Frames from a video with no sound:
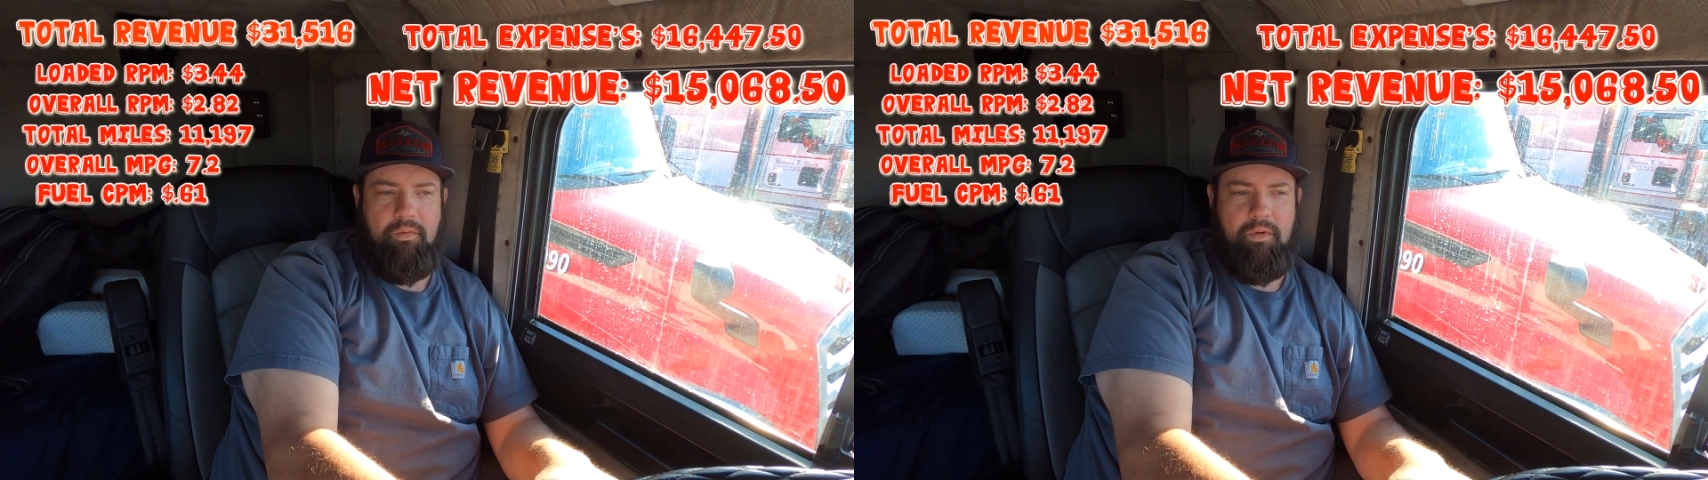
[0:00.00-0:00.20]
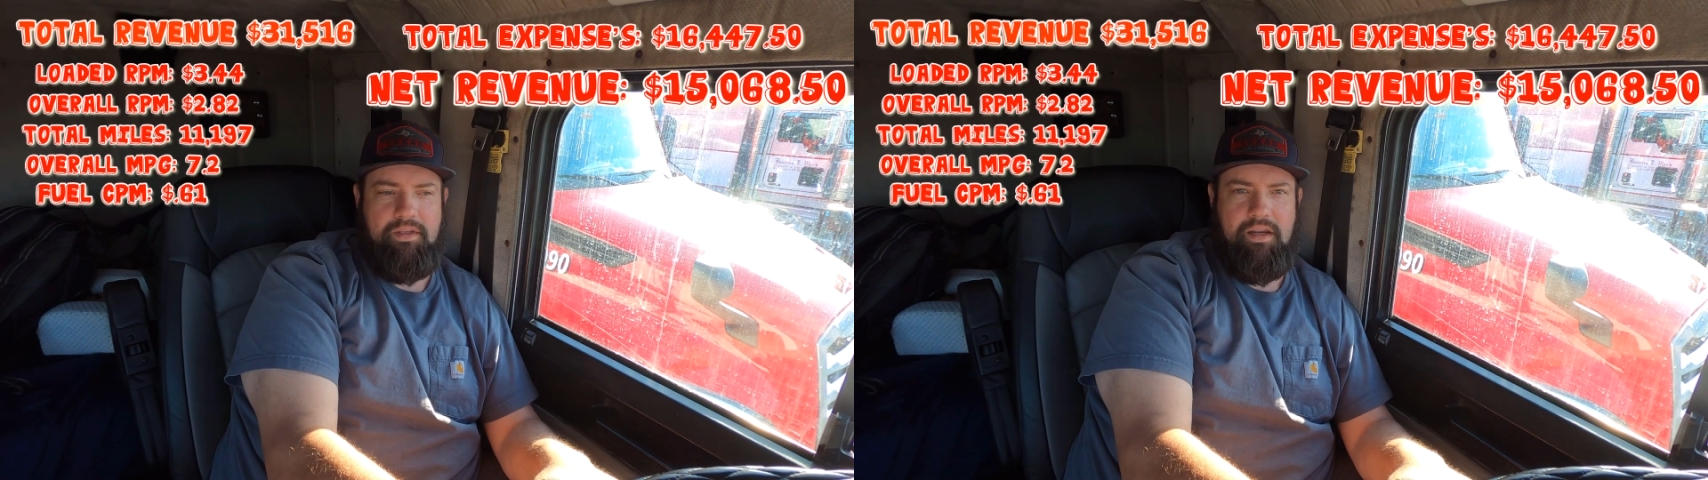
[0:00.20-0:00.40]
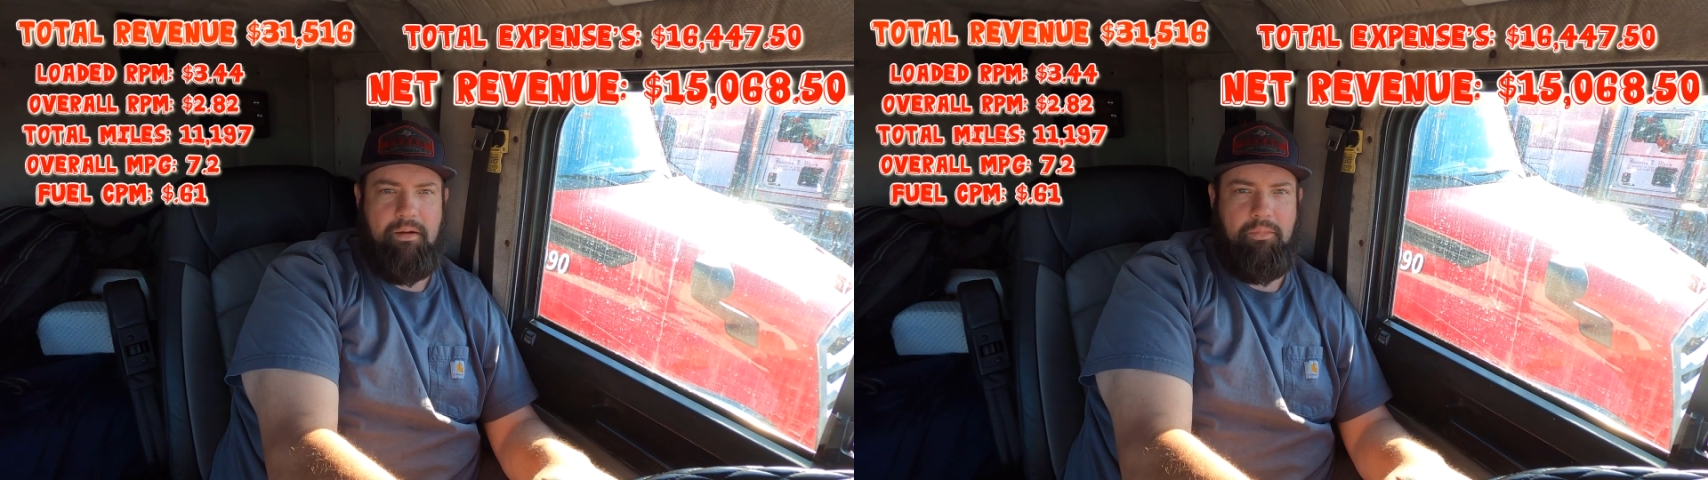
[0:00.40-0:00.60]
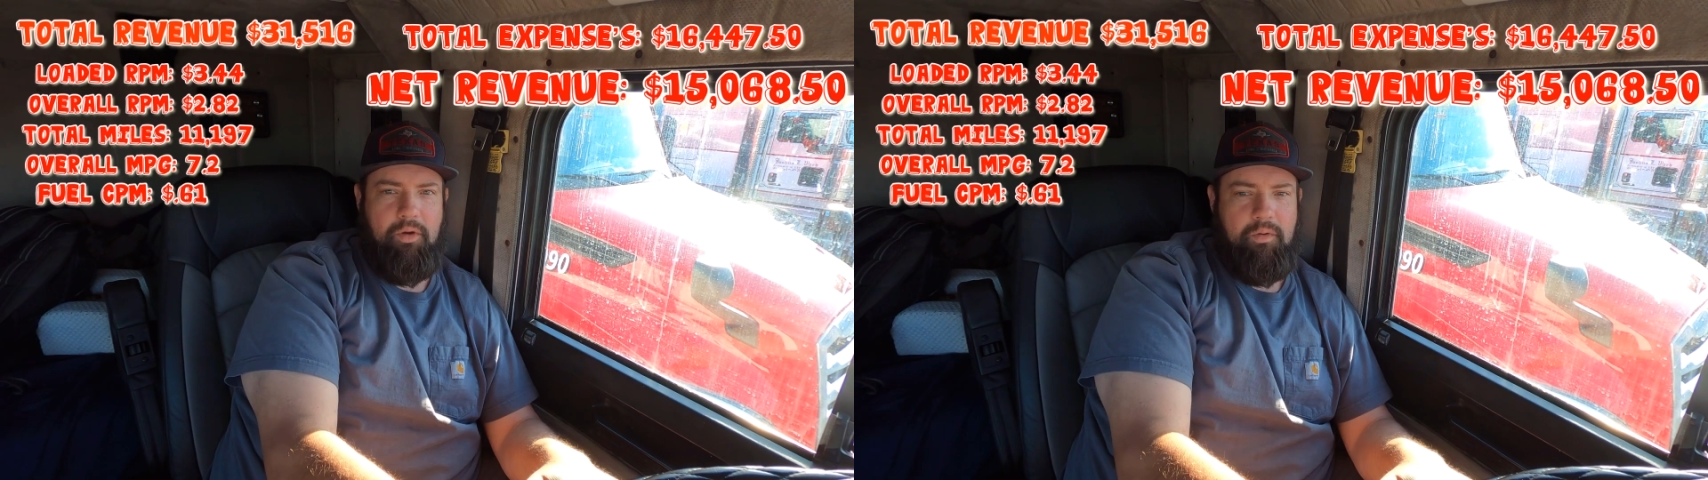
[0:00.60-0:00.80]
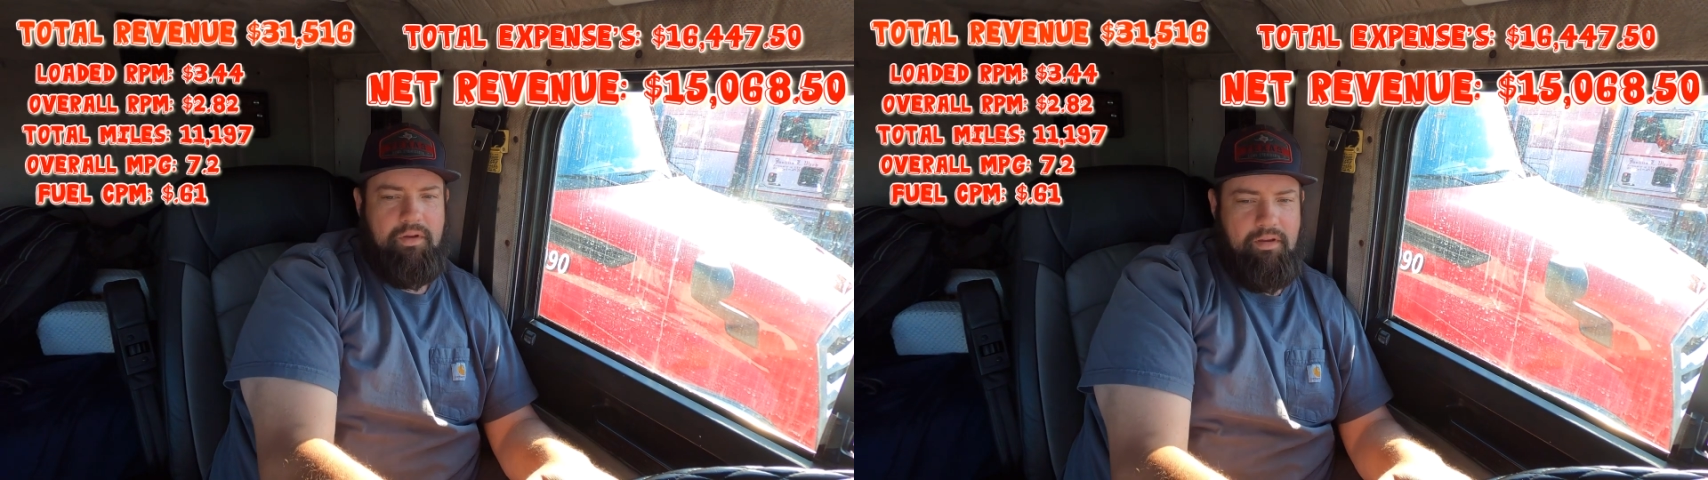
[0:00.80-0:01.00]
not
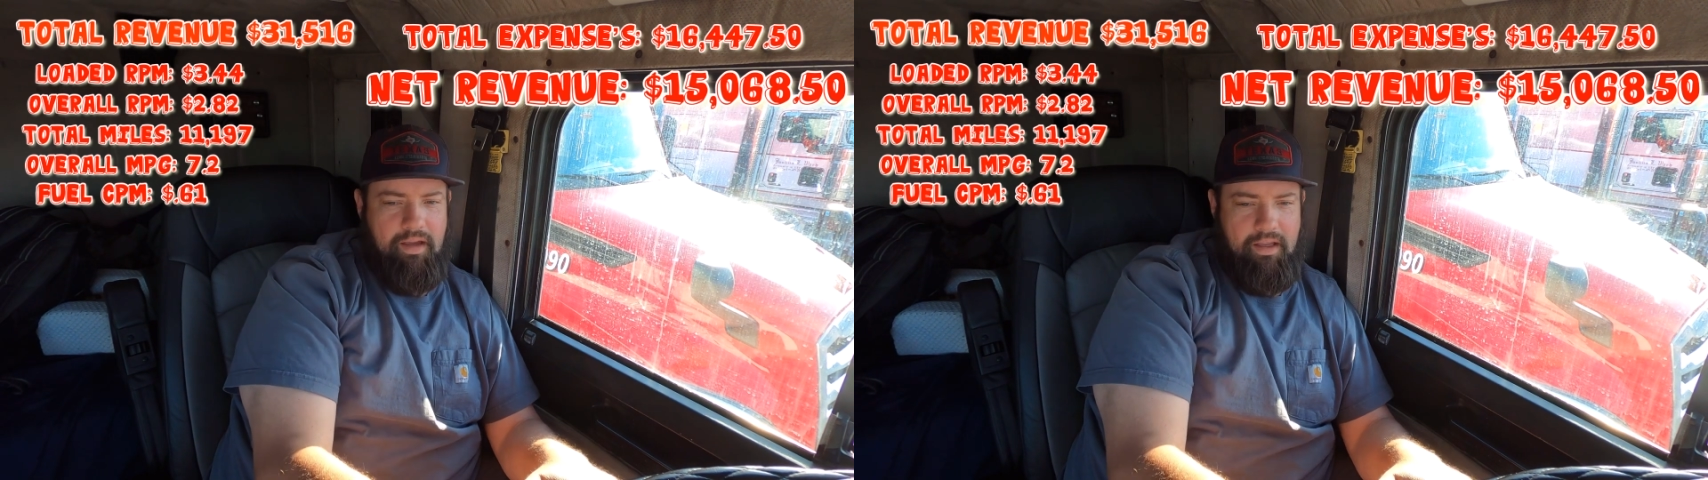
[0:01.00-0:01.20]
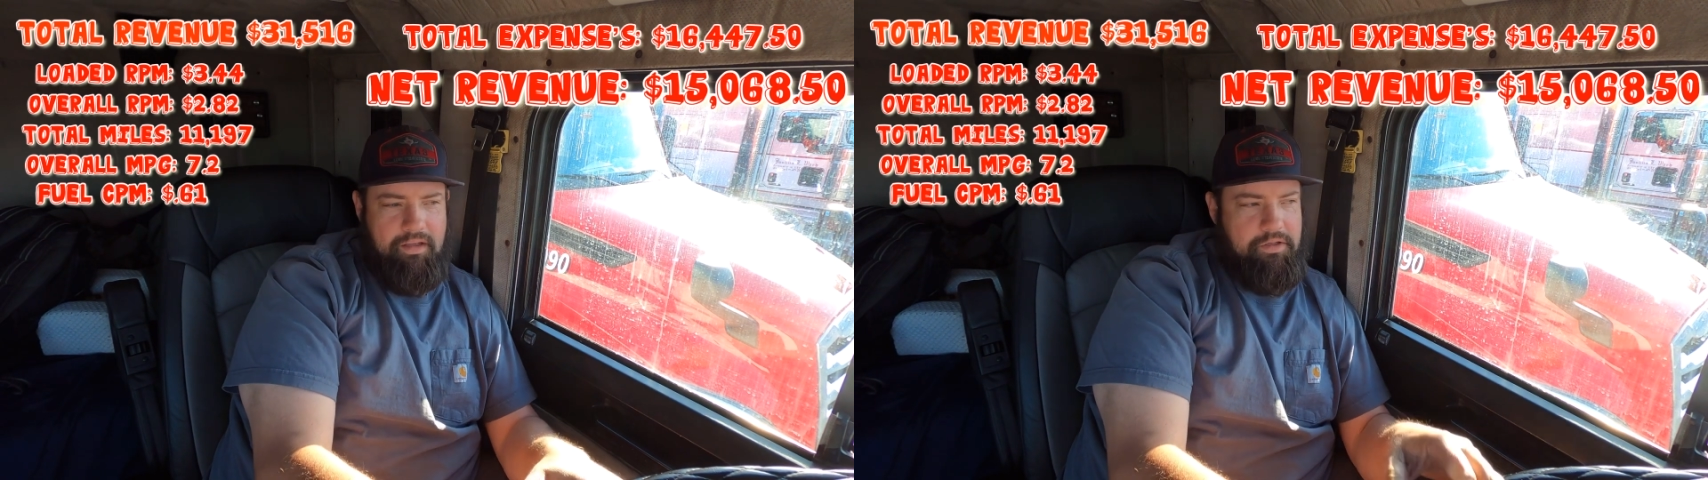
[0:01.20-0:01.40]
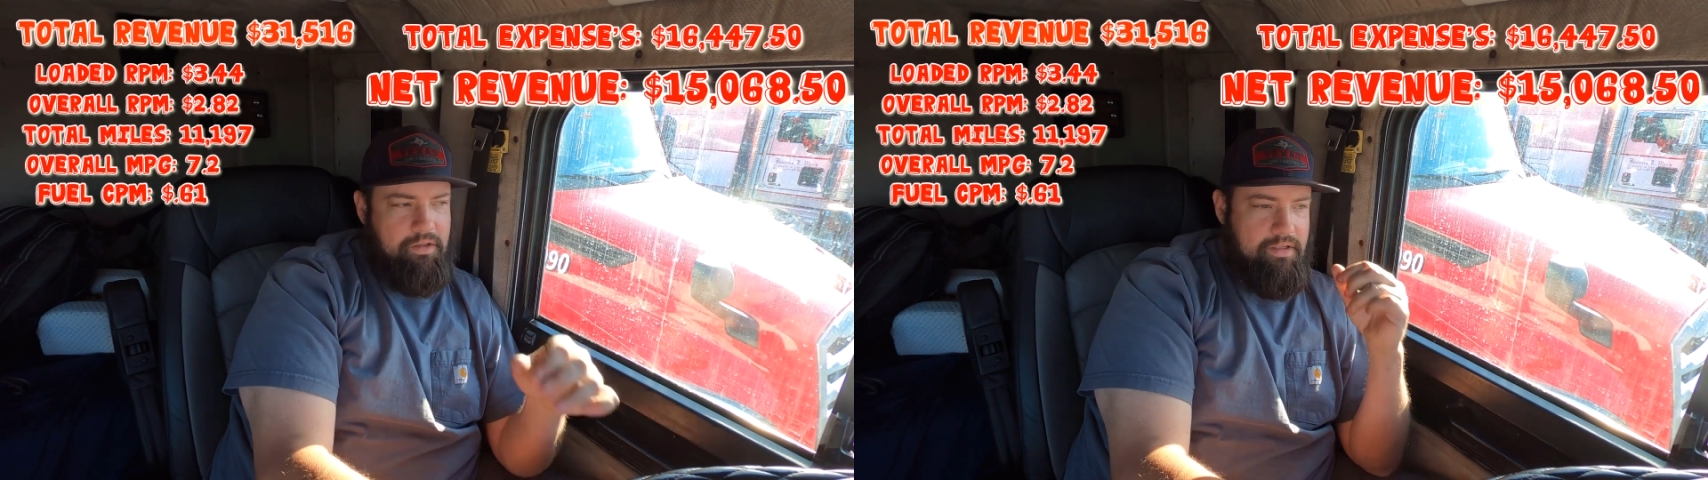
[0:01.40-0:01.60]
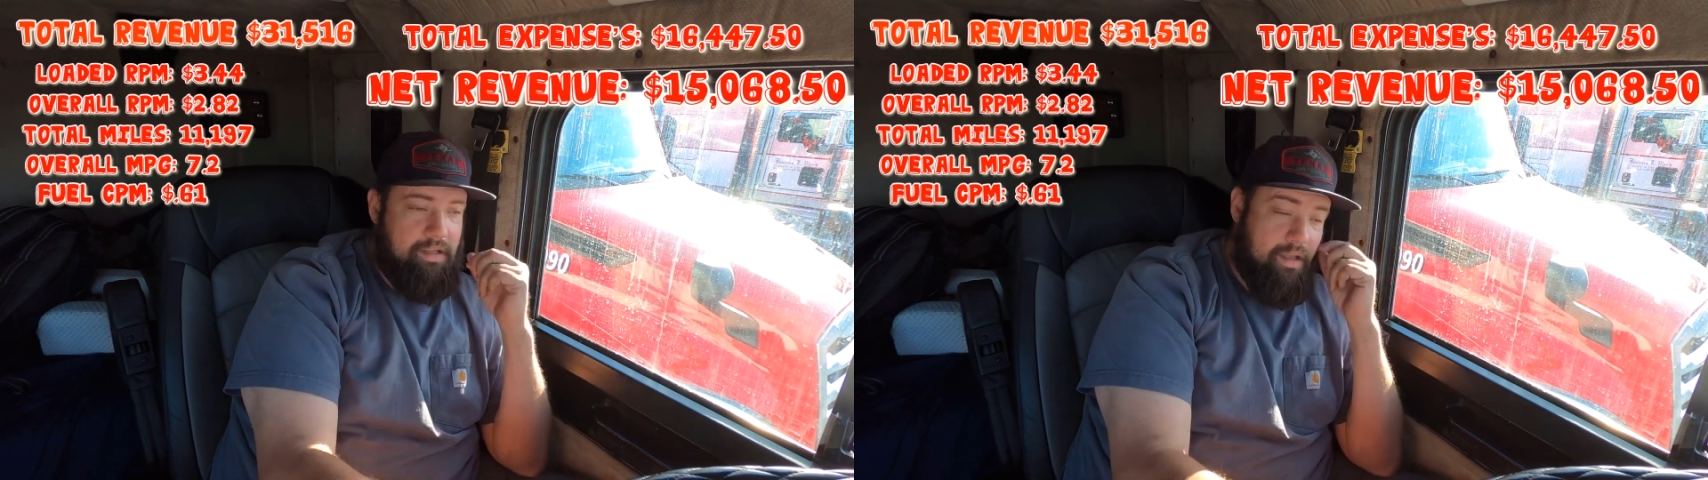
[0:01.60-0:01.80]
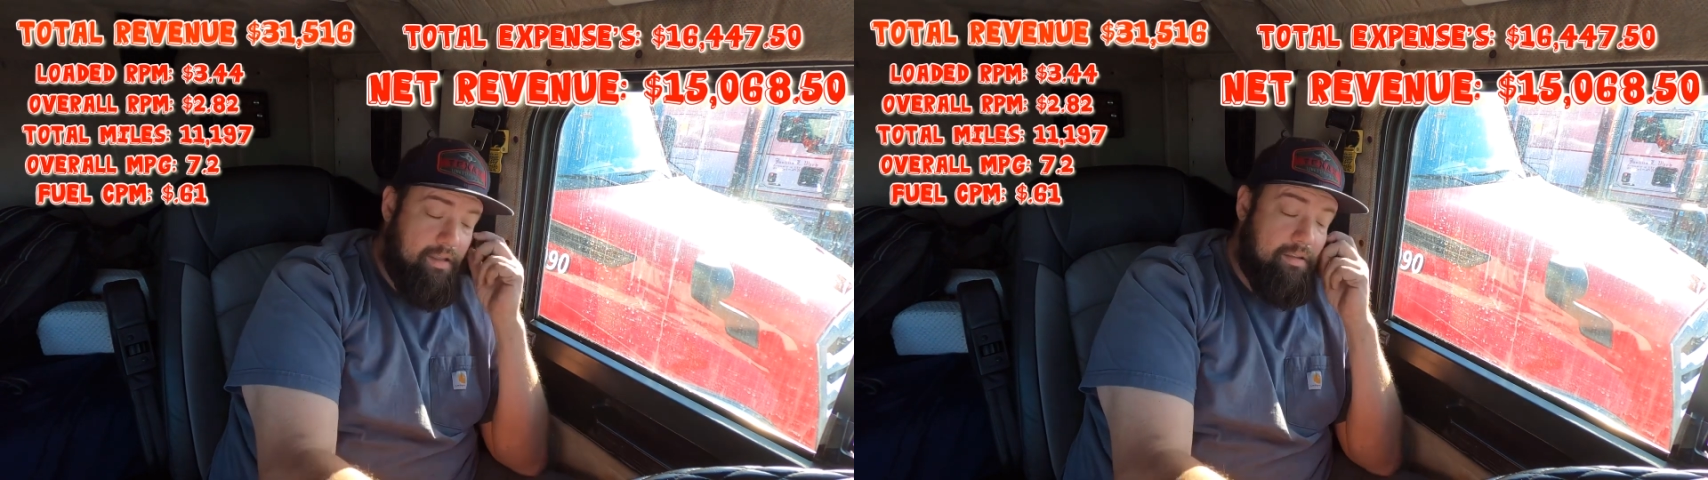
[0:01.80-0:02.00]
broke, I guess you could
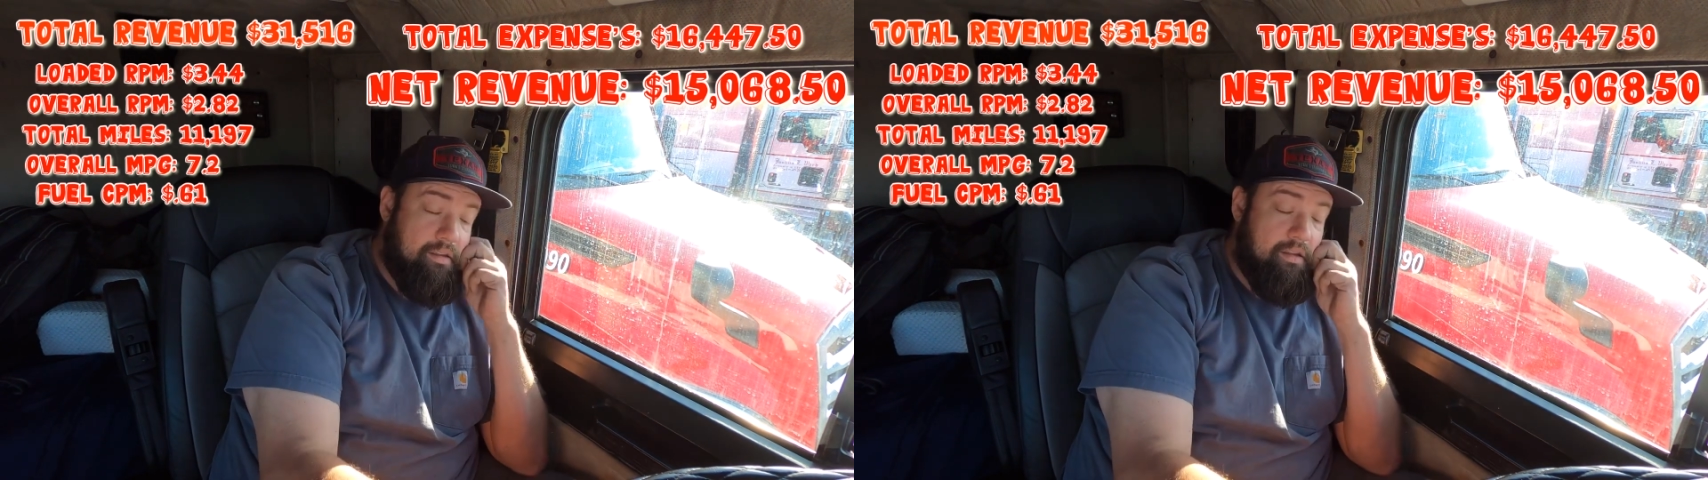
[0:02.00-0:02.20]
say.